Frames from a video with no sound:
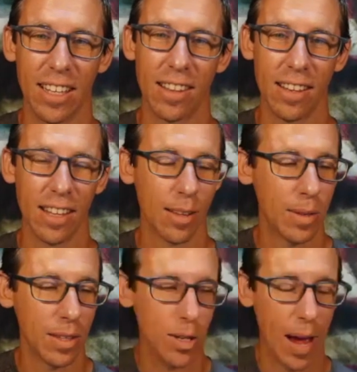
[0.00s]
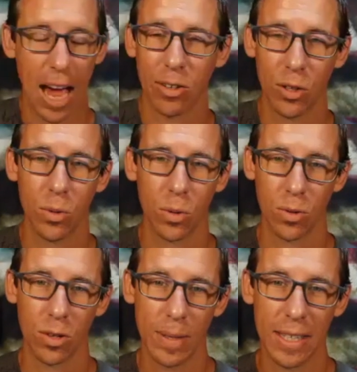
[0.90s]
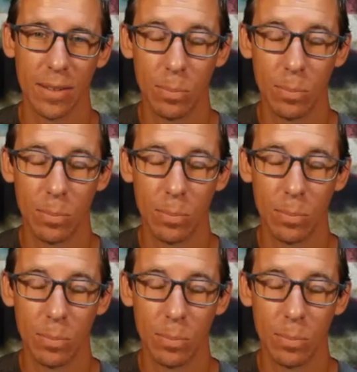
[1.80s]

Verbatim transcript: it's it's something that you have to do in order to be